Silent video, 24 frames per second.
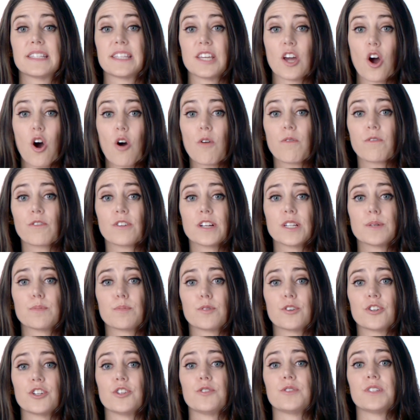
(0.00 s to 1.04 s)
the ovaries
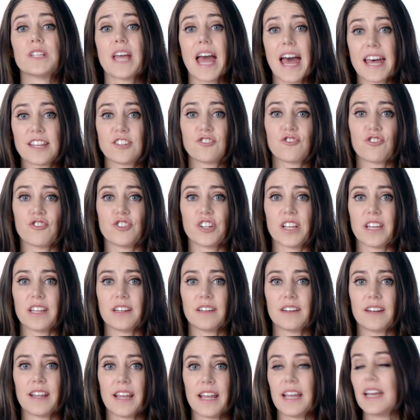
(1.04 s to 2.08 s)
produce
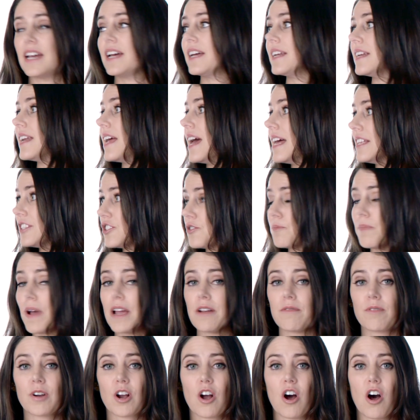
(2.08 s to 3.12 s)
estrogen, and as you
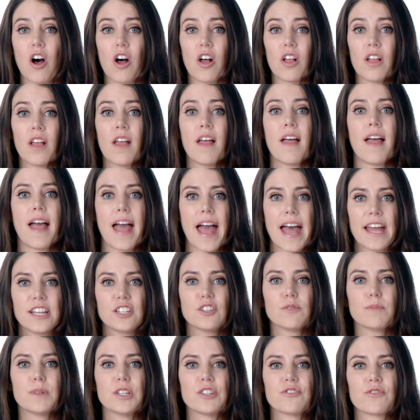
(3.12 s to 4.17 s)
might recall,
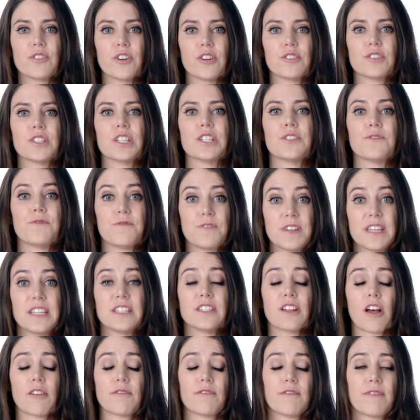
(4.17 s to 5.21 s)
Endometriosis feeds
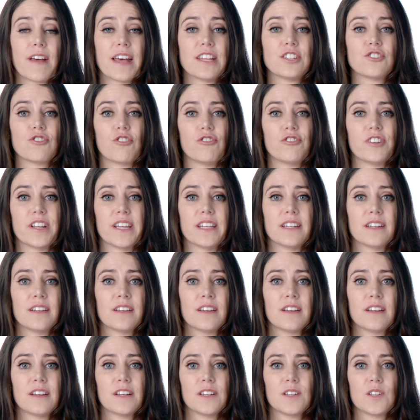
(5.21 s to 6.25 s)
off of estrogen,
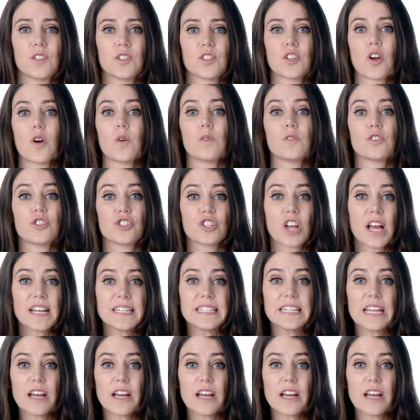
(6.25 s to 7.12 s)
so shut